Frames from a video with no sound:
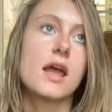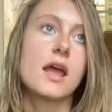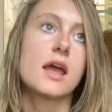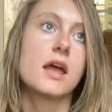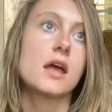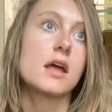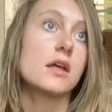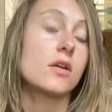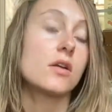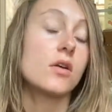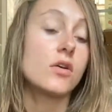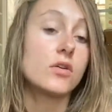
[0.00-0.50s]

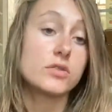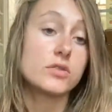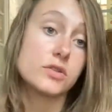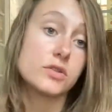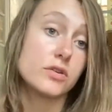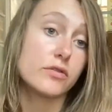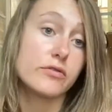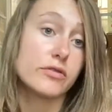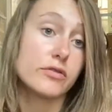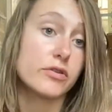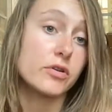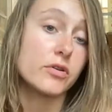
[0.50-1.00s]
and
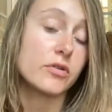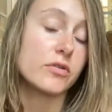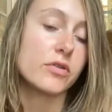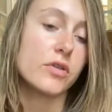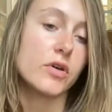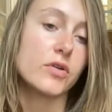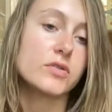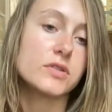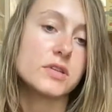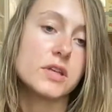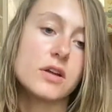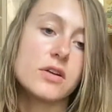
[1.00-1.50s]
also for
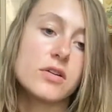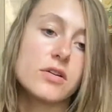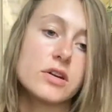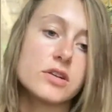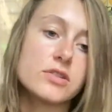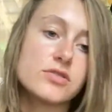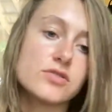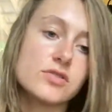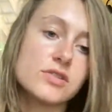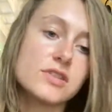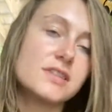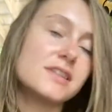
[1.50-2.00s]
those that are
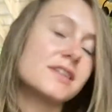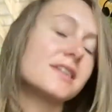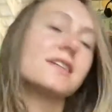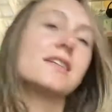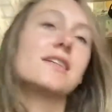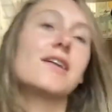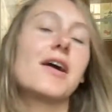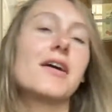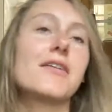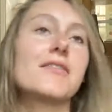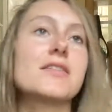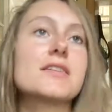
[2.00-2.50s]

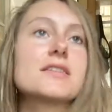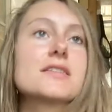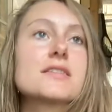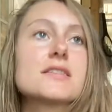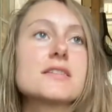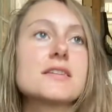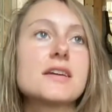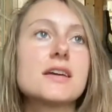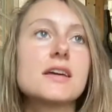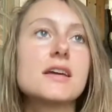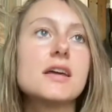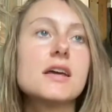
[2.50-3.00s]
interested,
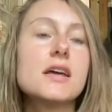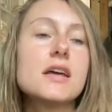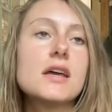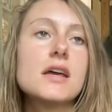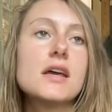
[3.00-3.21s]
obviously,